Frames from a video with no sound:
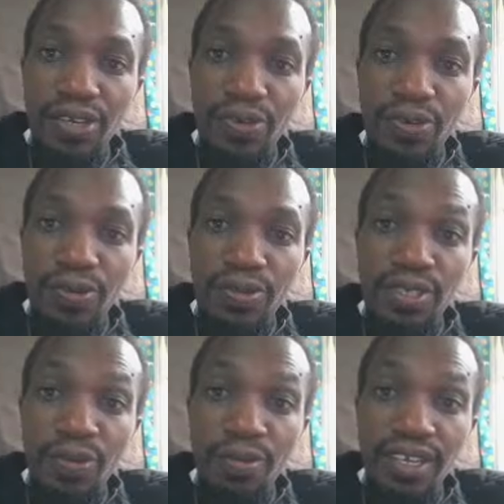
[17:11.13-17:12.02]
use
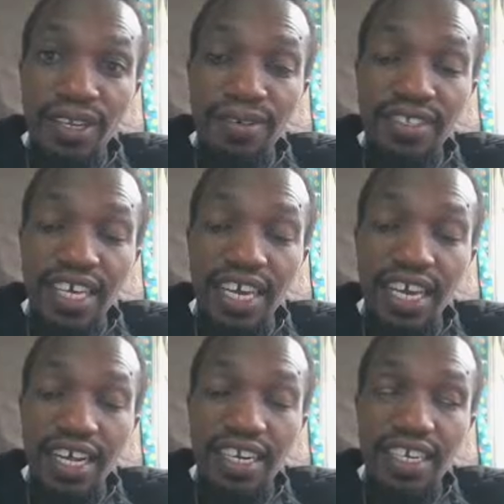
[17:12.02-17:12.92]

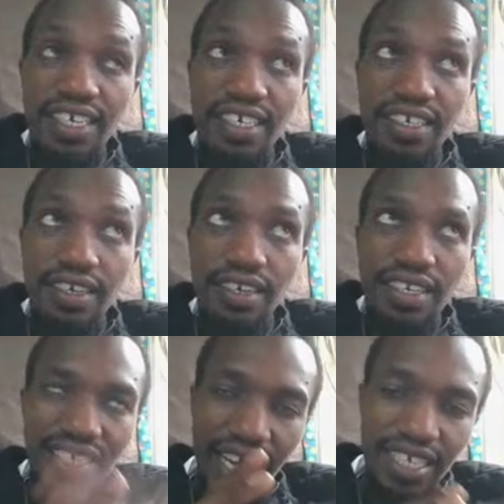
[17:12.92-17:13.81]
the
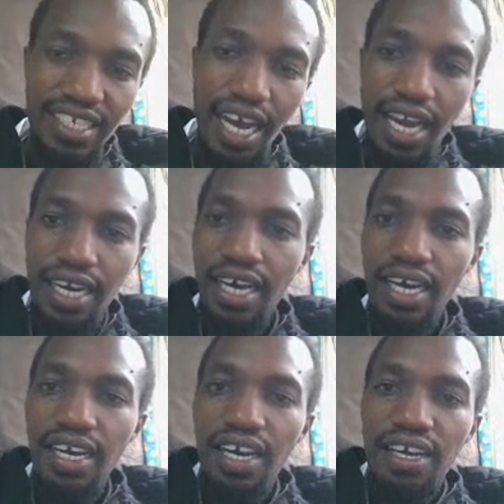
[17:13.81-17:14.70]
right hander
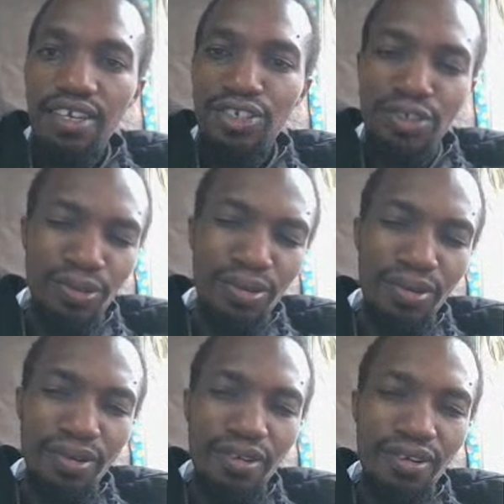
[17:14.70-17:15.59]
to
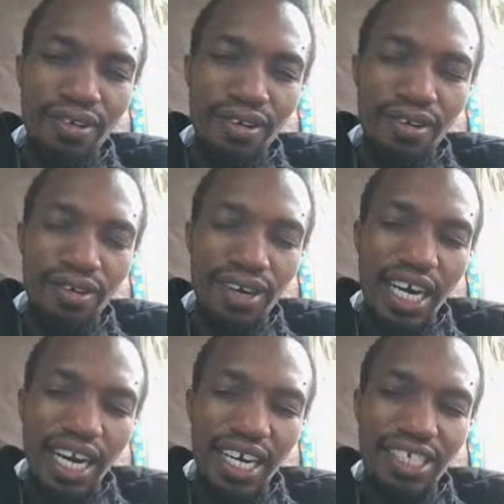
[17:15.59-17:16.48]

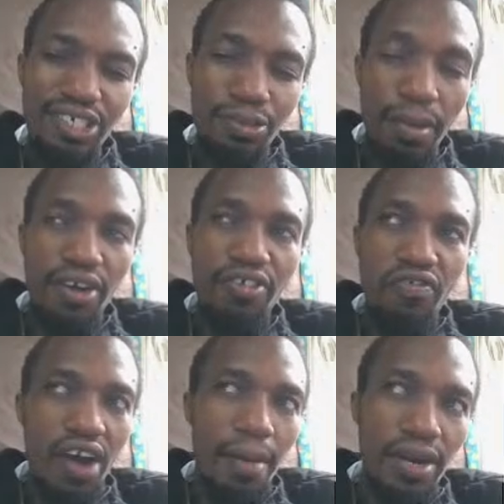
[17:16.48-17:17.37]

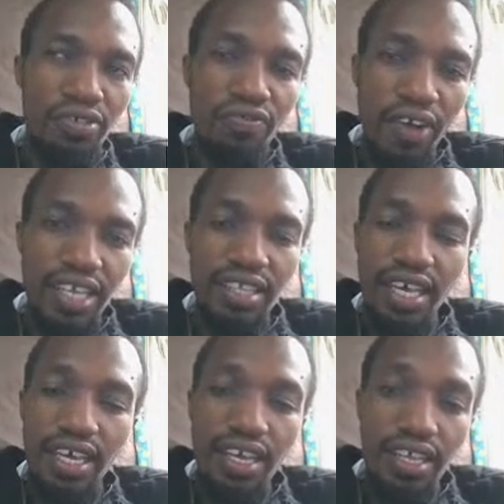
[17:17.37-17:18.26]
maneuver to find
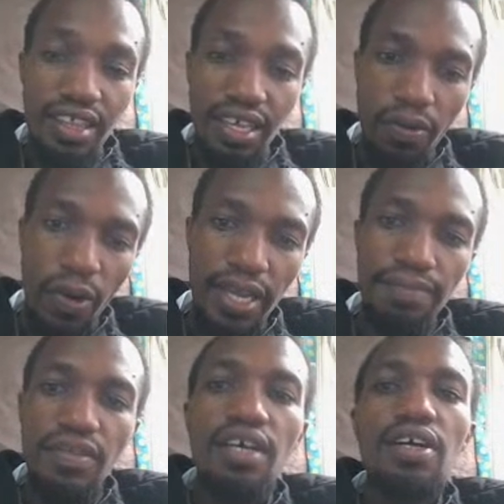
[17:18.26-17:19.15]
the way.
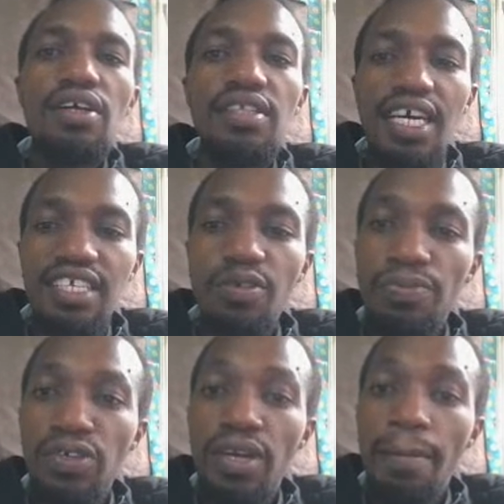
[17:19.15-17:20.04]
That is
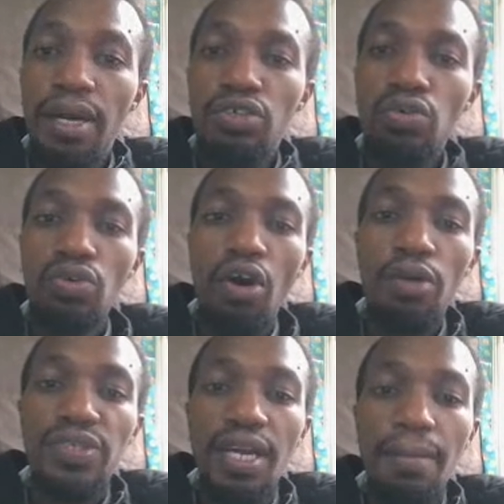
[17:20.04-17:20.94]
option number 2.
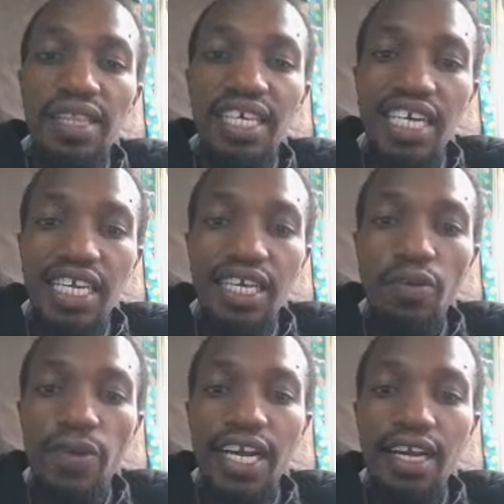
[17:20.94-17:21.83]
Option number 3,
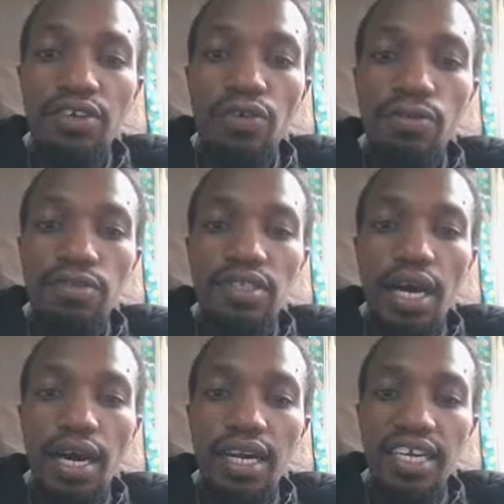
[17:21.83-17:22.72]
we can use
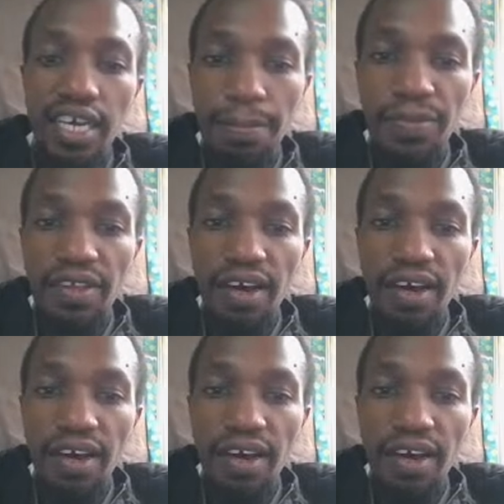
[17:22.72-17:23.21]
depth